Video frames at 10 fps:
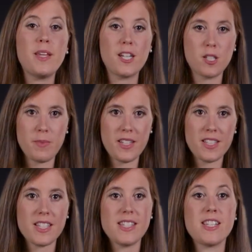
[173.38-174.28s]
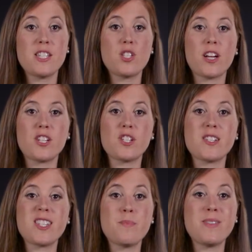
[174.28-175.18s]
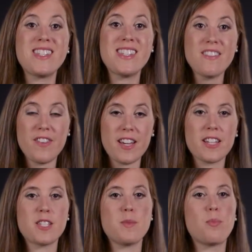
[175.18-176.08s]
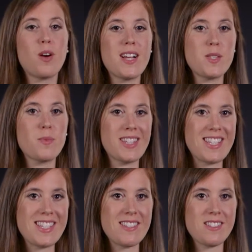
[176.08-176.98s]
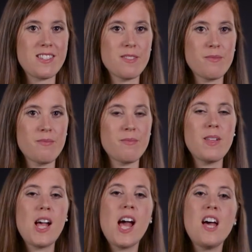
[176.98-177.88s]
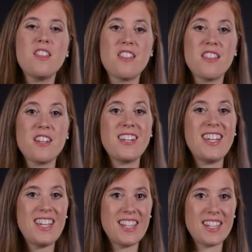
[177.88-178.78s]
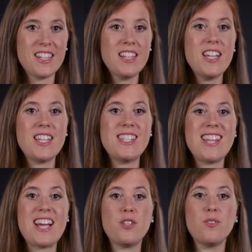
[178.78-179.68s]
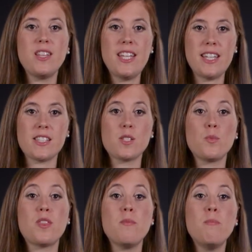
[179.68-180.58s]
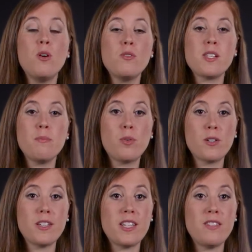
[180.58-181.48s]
pyramid is a structure specific to press releases. The theory here is that you lead with the most important